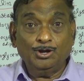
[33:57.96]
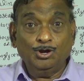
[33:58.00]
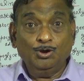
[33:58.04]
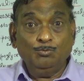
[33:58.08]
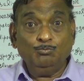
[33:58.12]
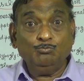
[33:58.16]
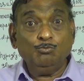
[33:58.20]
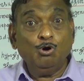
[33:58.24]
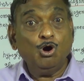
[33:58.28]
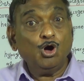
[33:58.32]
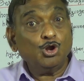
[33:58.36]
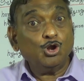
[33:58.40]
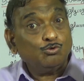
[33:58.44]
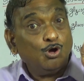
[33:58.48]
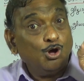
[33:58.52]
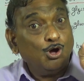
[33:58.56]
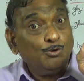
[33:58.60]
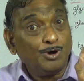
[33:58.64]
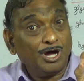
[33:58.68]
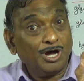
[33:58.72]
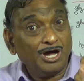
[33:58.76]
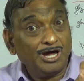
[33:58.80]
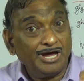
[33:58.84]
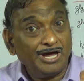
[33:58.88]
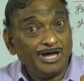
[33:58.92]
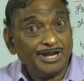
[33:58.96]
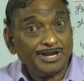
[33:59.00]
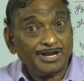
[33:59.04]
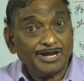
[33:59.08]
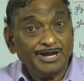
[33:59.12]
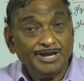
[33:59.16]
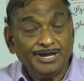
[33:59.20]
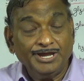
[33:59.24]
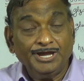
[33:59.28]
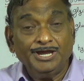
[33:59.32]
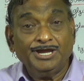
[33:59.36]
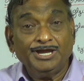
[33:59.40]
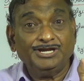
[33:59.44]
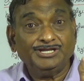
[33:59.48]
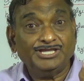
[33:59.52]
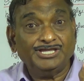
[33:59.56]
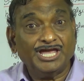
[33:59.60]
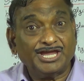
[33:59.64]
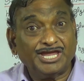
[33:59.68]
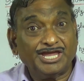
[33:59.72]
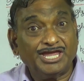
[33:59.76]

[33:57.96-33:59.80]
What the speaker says: Moreover, in the